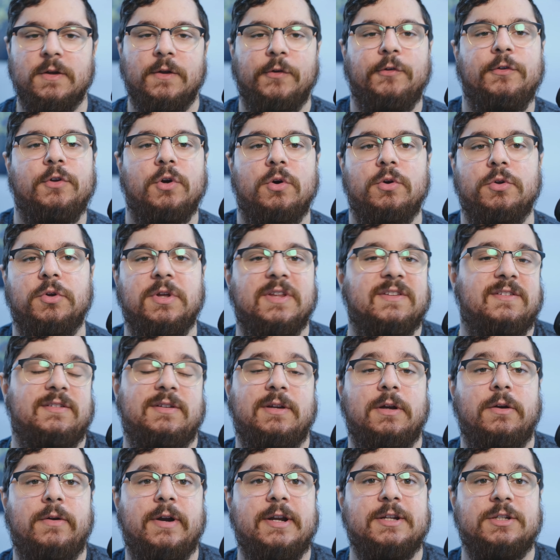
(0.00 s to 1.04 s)
So you can
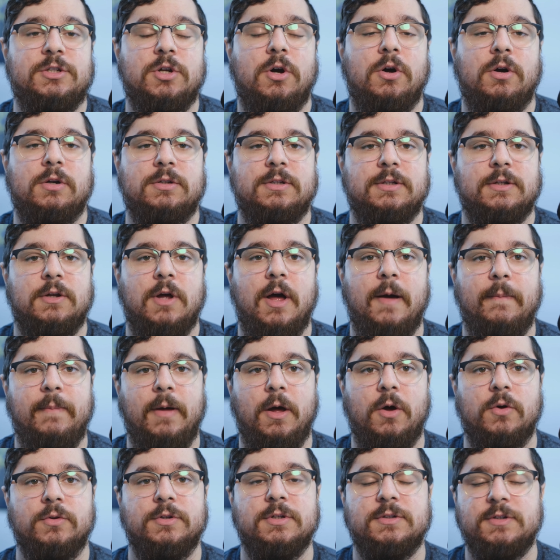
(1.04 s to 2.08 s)
see I already talked
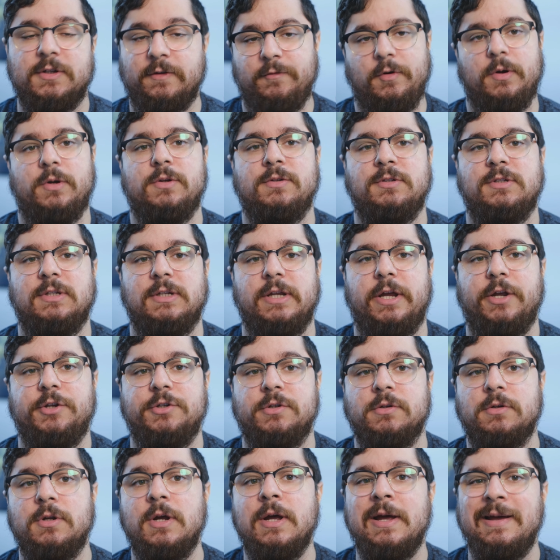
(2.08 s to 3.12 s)
about server
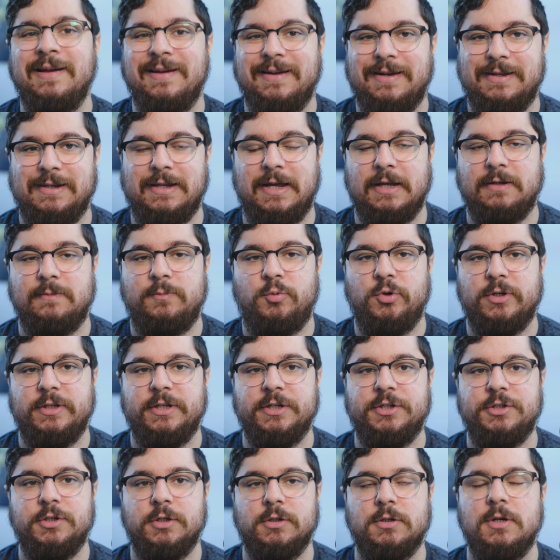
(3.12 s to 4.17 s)
reconciliation, client
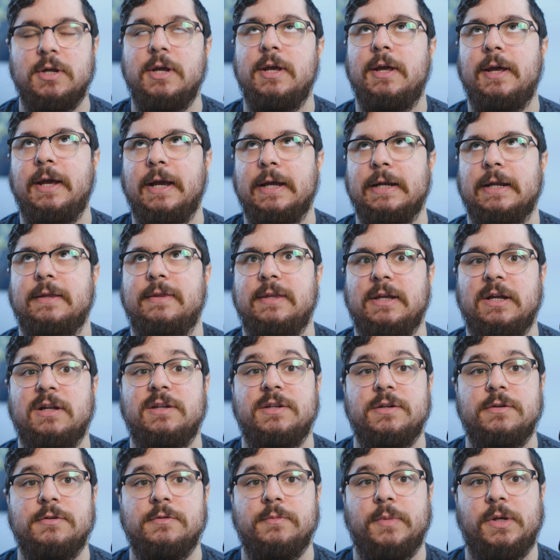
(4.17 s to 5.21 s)
prediction, and I think I
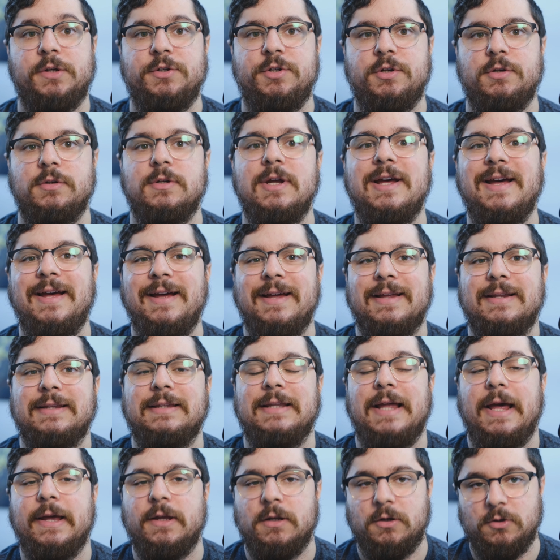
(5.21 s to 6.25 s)
didn't mention
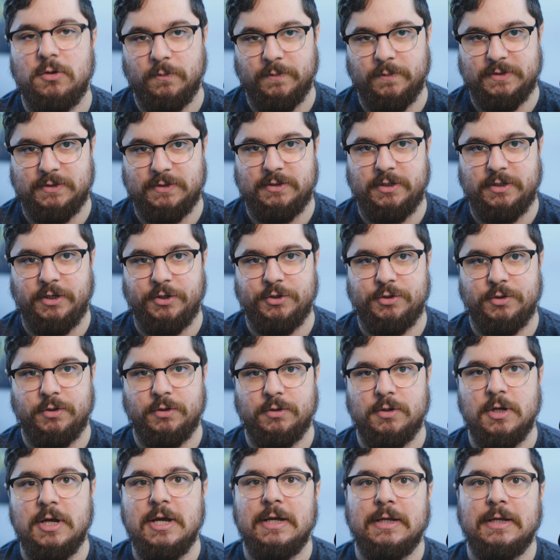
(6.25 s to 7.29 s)
lag
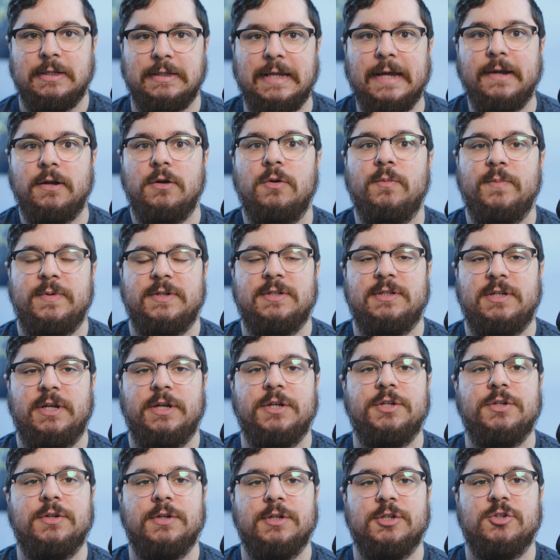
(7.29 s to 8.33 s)
compensation. Lag
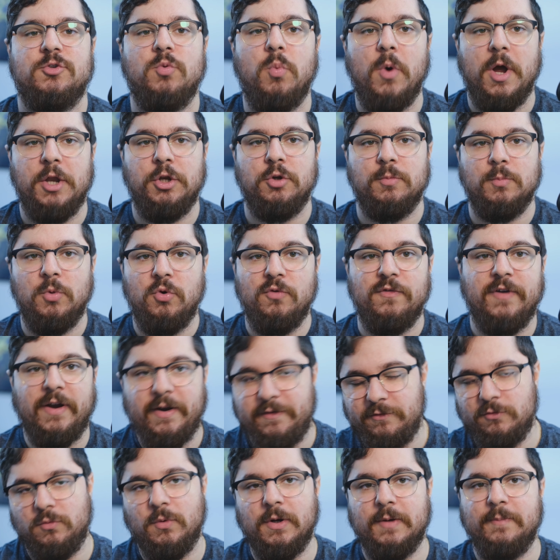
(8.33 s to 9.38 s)
compensation is when you move
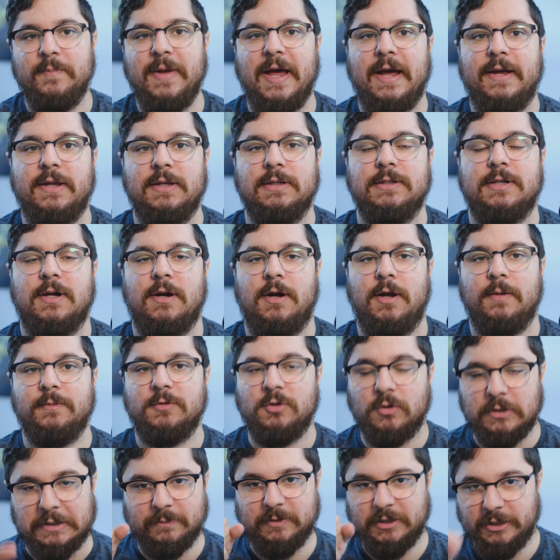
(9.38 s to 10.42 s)
everyone back in time
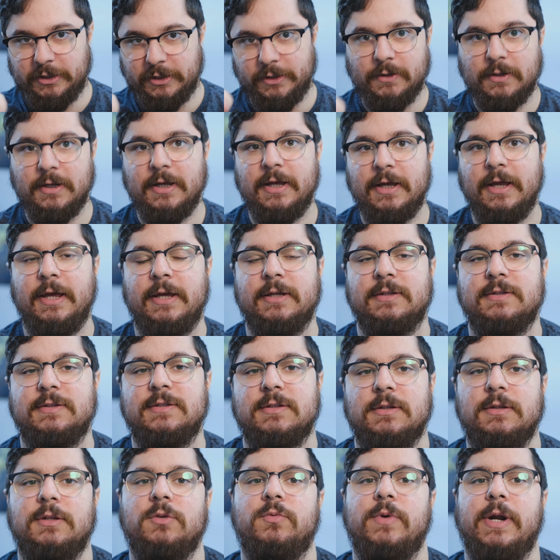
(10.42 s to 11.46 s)
so the player
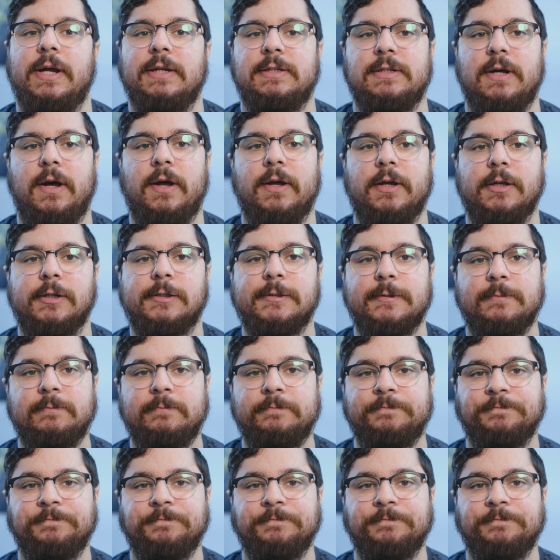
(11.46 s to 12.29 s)
hits the right target.